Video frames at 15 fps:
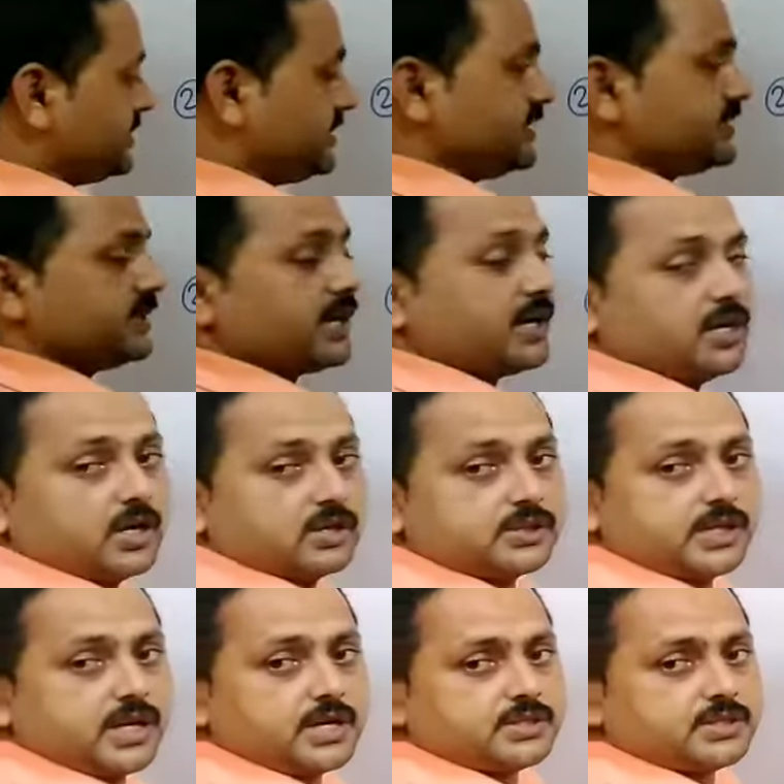this a
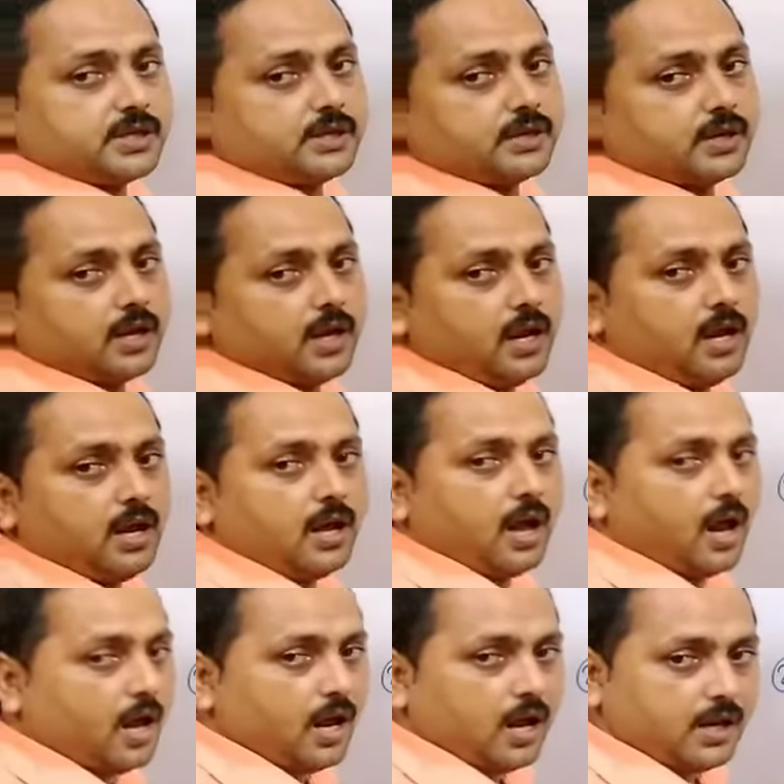redox reaction?
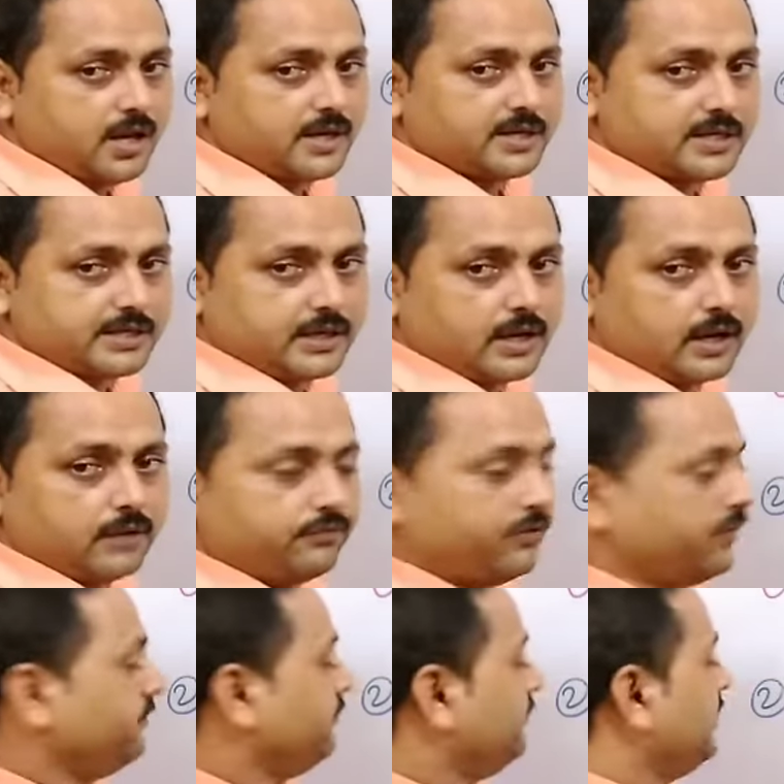Let it
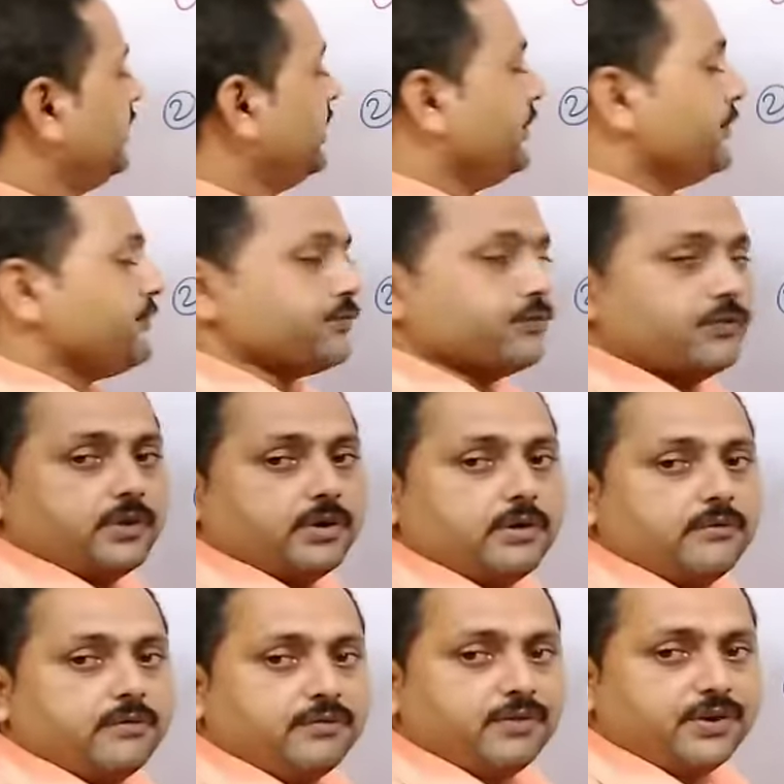confirm. So
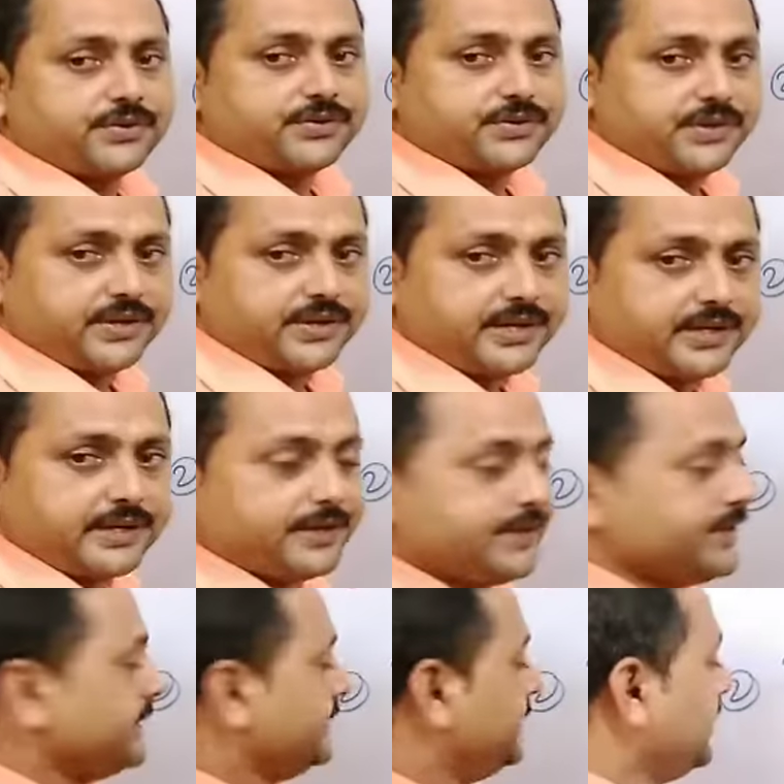we will see here
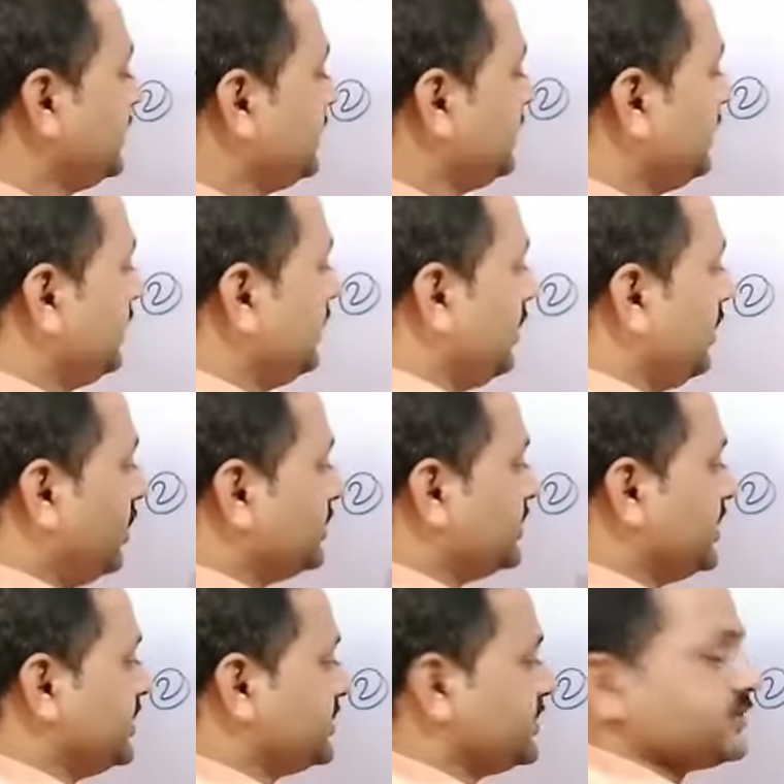that
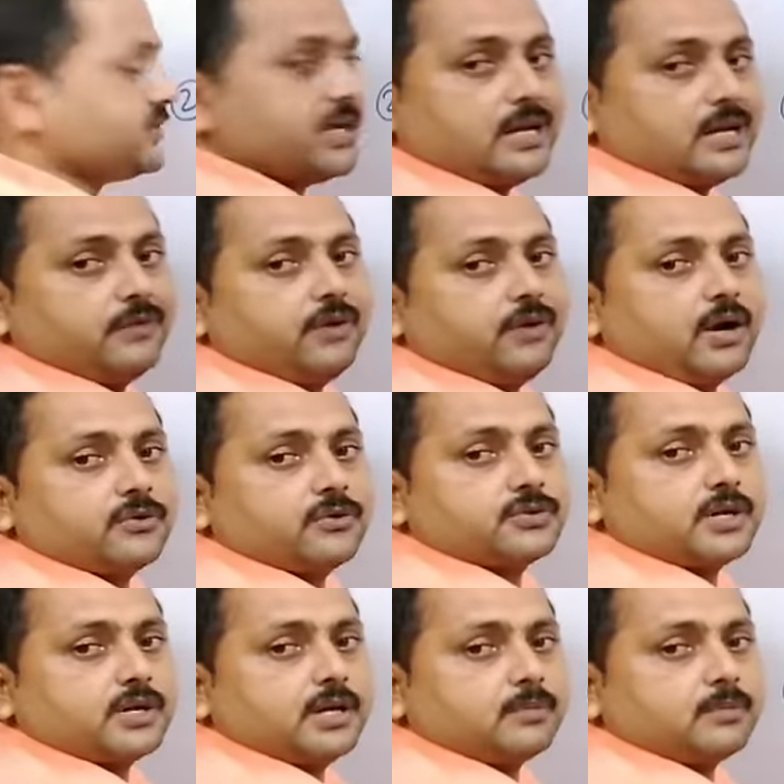oxidation state of
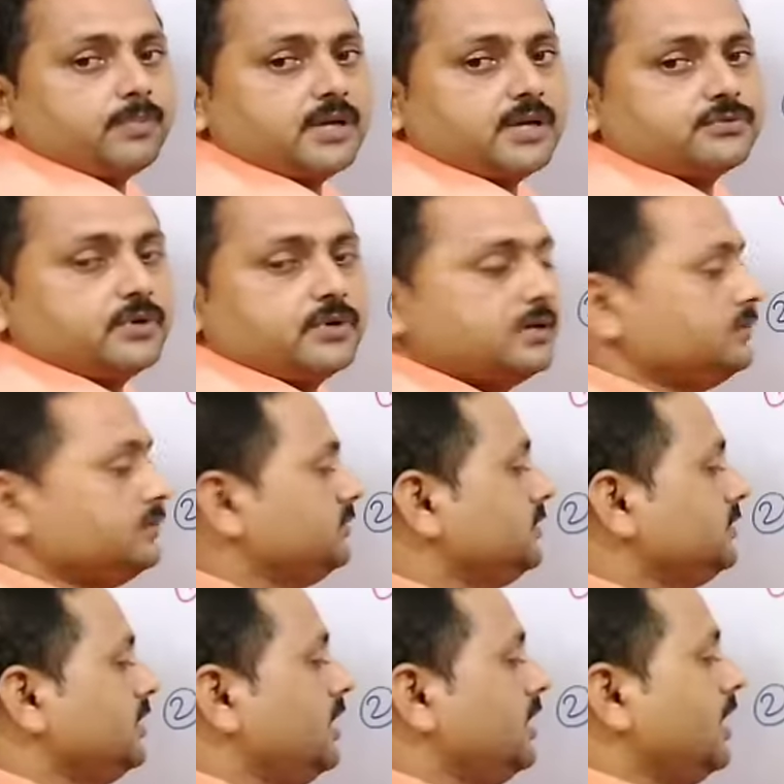hydrogen here +1
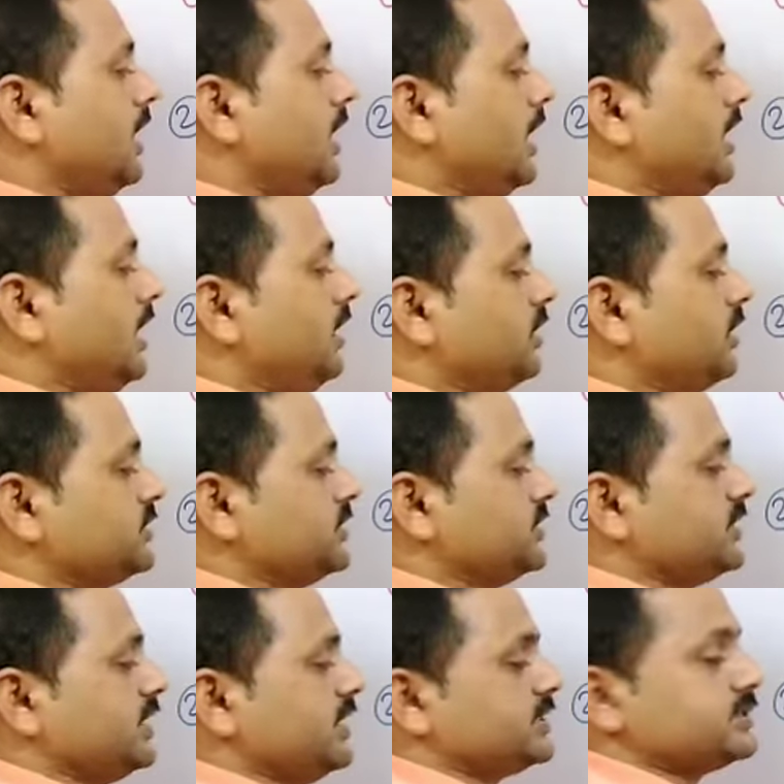and
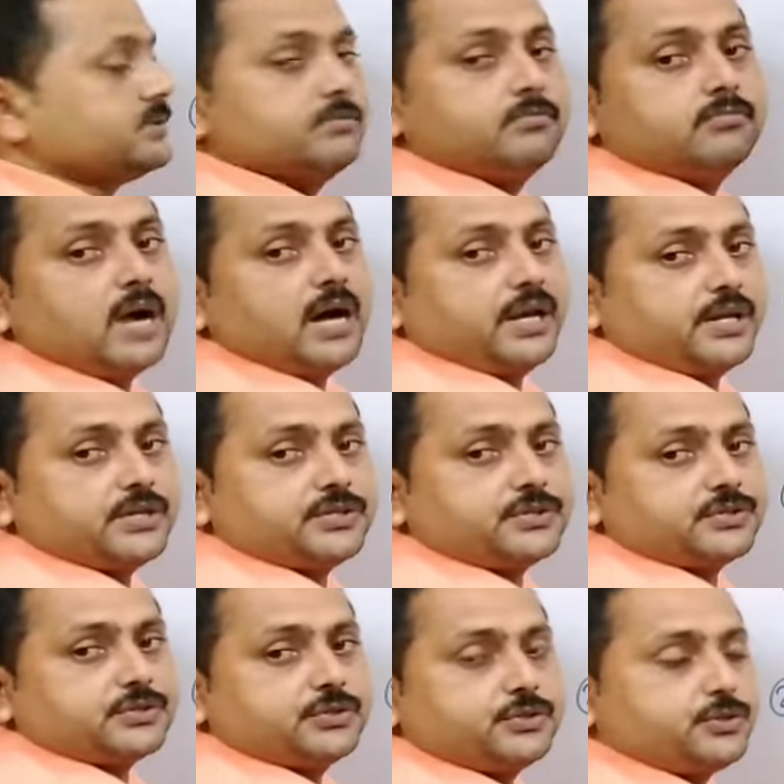oxygen is
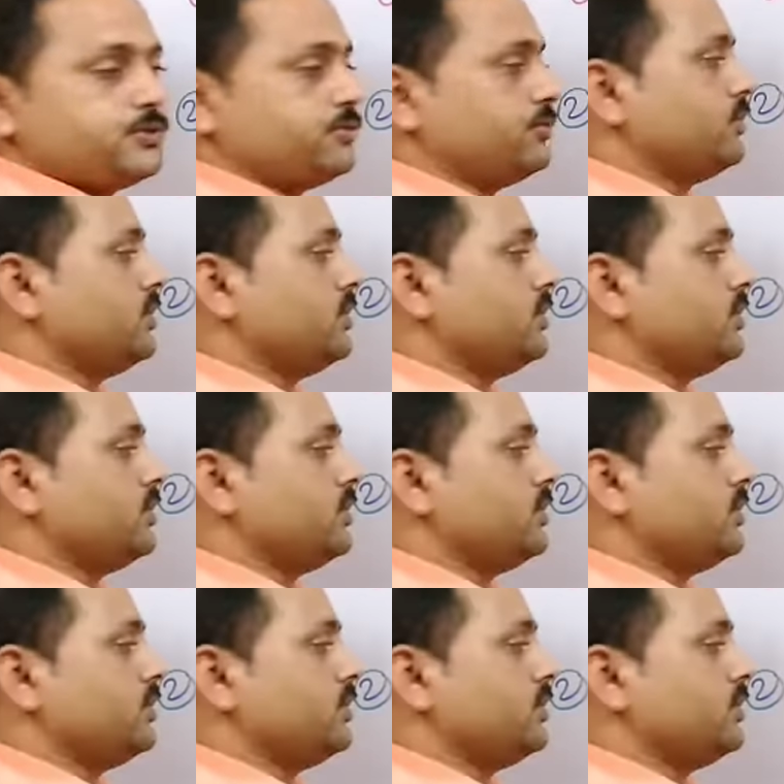-2.